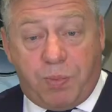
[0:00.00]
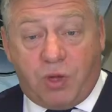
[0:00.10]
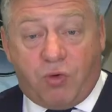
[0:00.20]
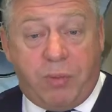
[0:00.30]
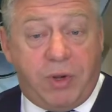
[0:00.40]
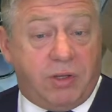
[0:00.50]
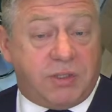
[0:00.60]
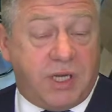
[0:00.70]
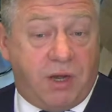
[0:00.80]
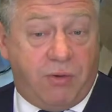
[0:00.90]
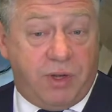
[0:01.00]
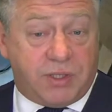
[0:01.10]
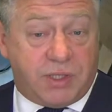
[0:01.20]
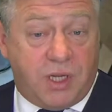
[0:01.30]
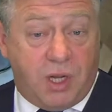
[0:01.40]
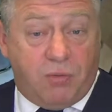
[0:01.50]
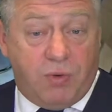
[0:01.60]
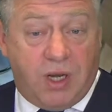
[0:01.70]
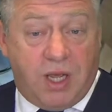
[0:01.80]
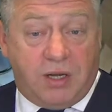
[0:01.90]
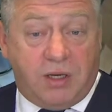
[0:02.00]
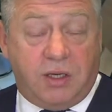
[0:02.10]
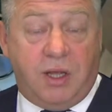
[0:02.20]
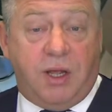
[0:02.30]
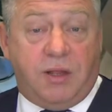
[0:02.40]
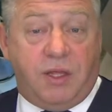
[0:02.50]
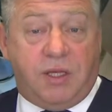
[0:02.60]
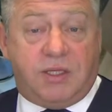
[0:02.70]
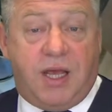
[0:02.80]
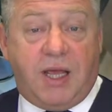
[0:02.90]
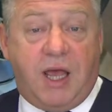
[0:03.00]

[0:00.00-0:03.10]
be criminal, terrorist related, the attack